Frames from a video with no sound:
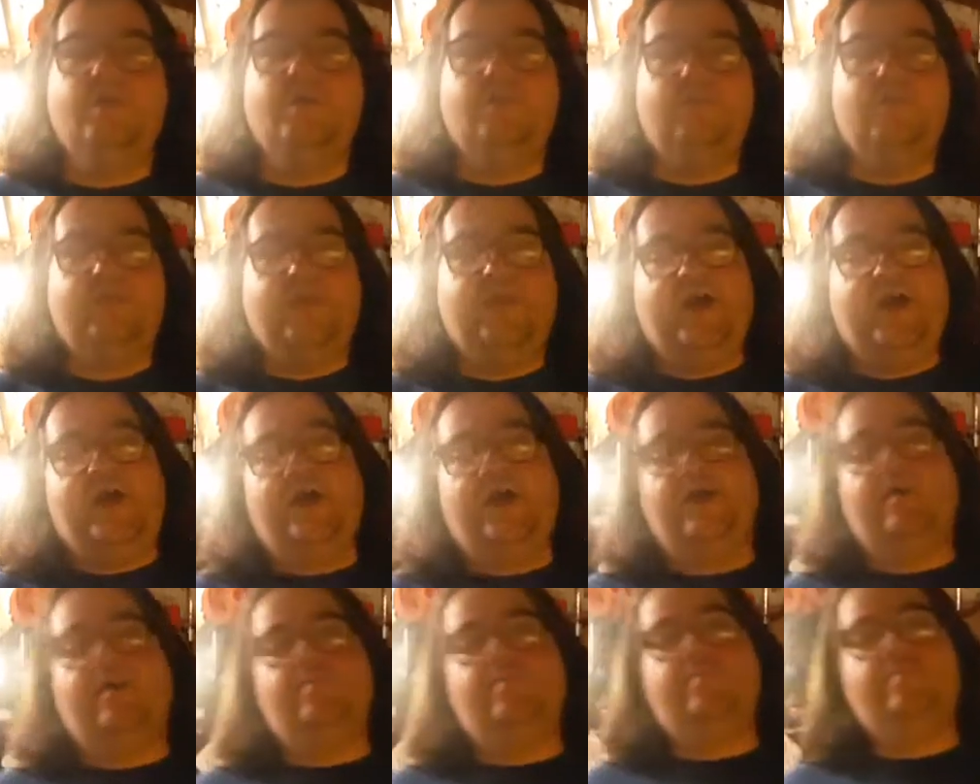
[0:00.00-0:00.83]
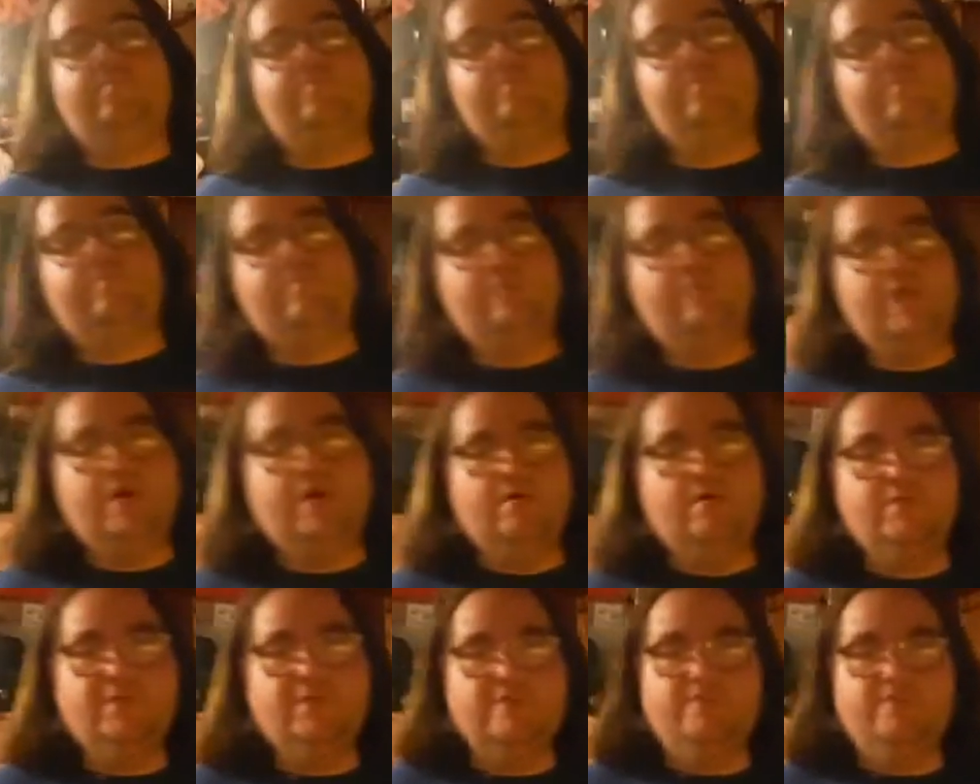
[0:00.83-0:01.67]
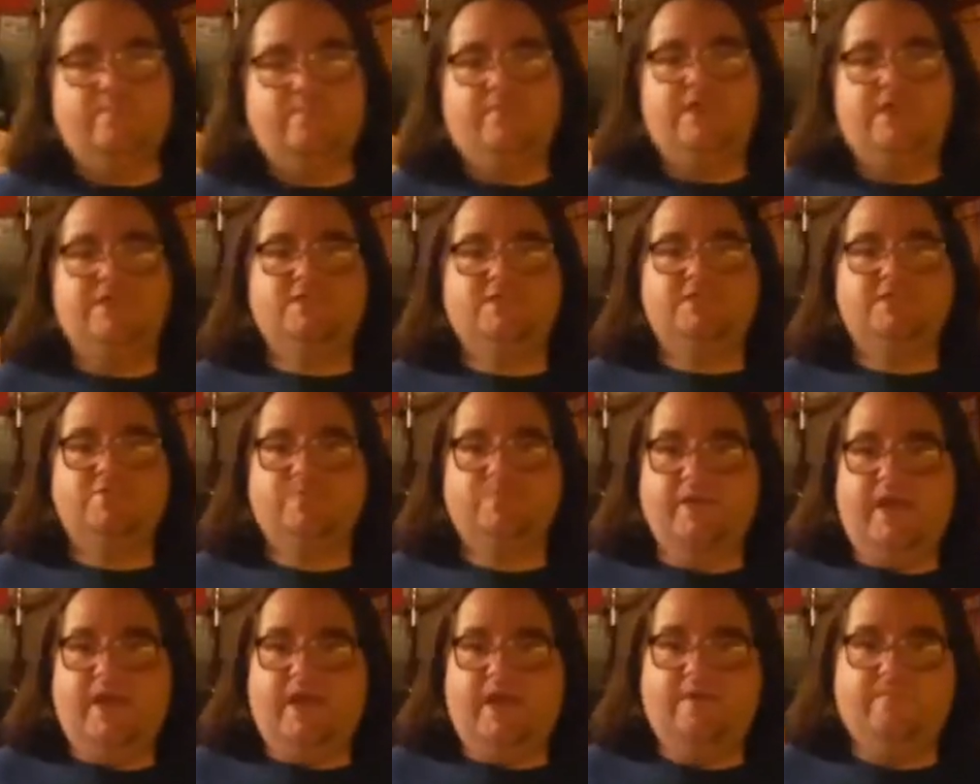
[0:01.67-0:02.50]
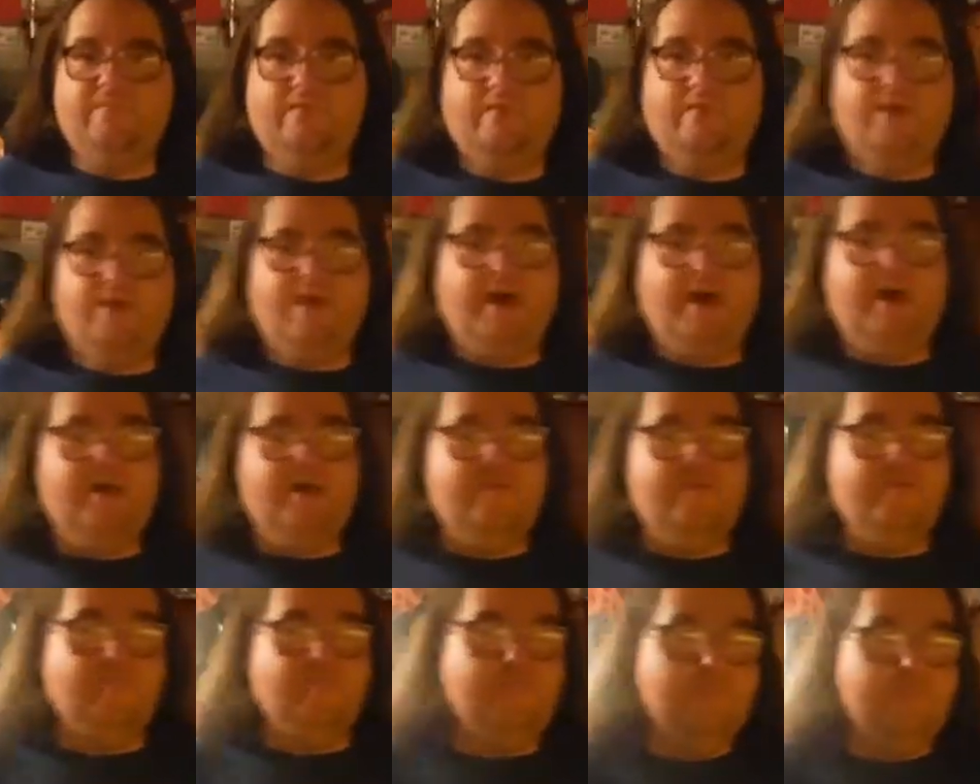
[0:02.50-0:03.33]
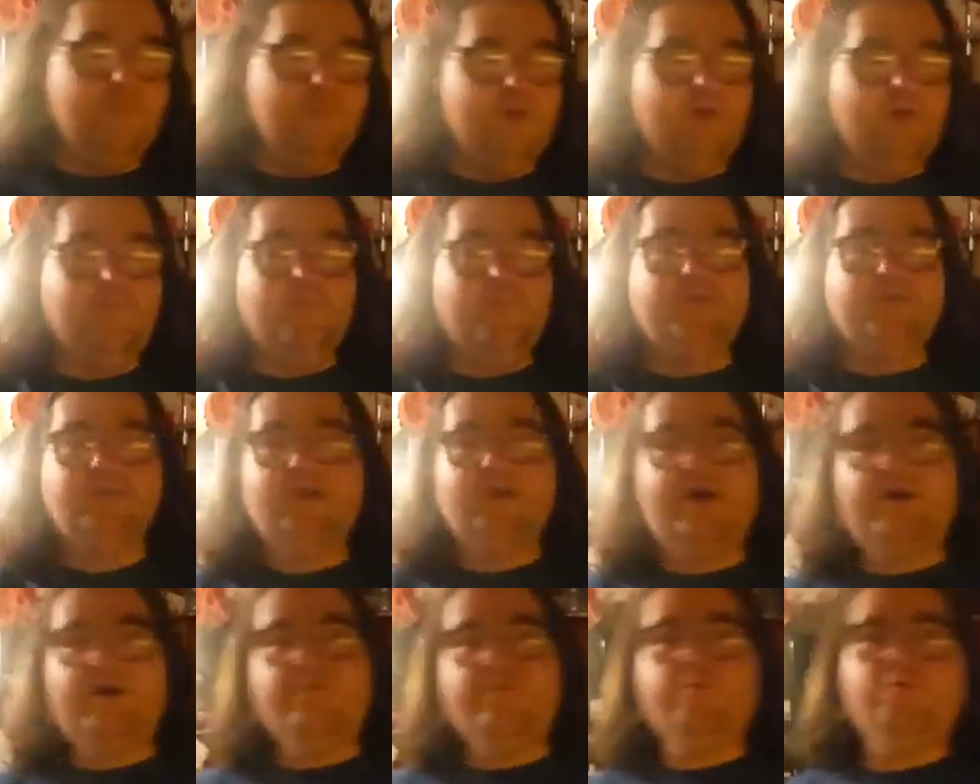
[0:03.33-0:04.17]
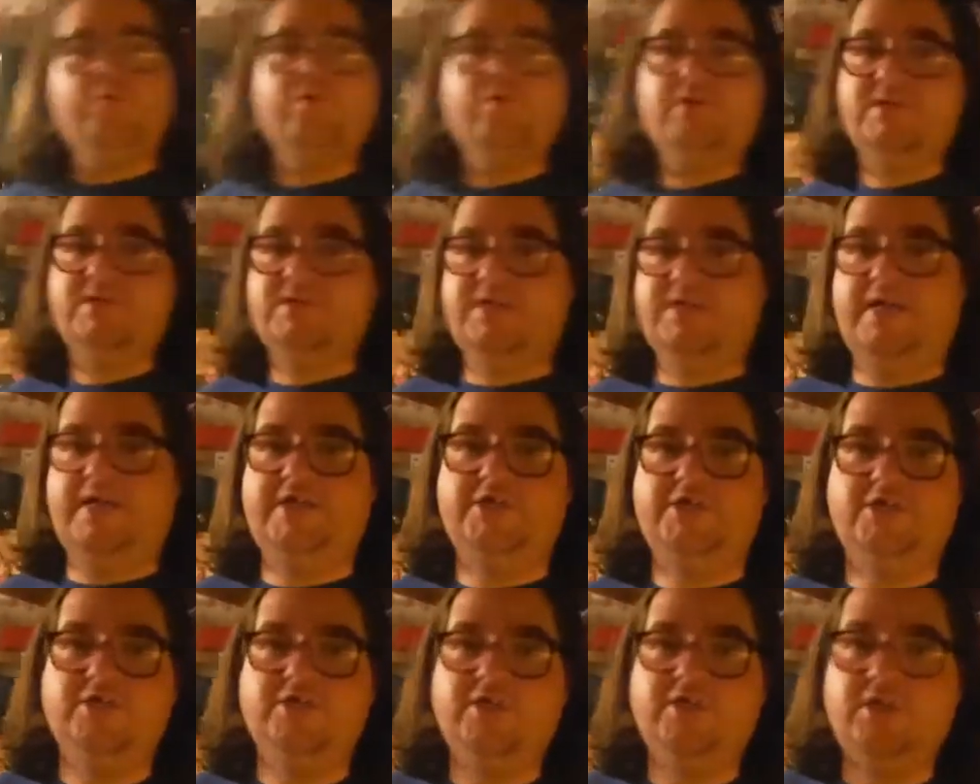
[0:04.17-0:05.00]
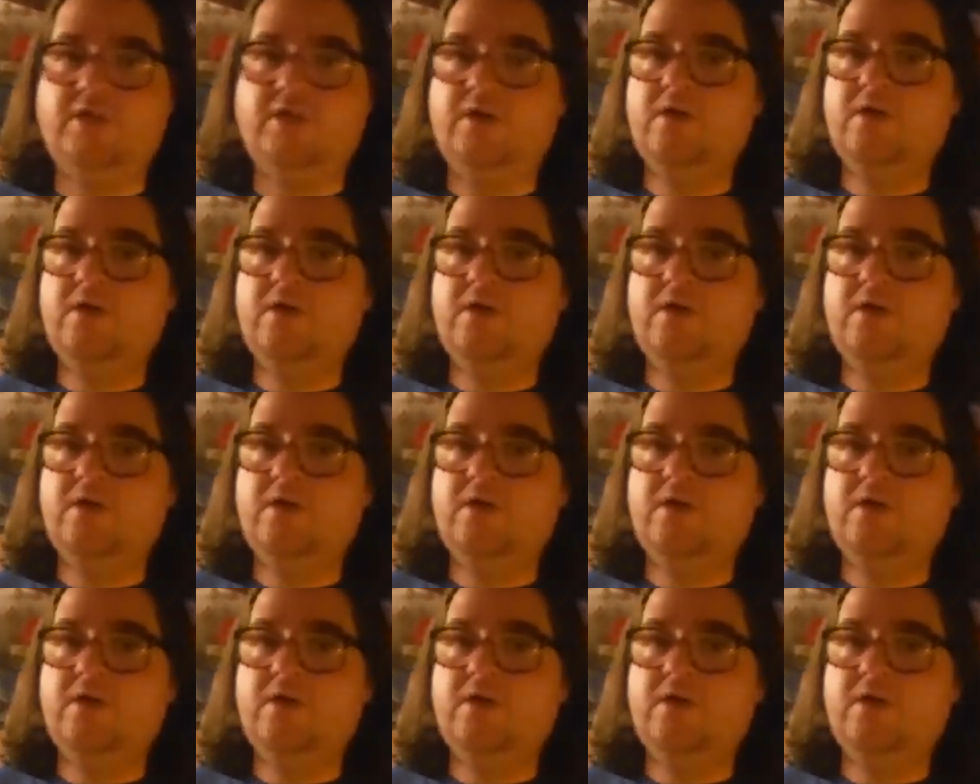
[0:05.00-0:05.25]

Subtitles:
that different places would have. A lot of mental health organizations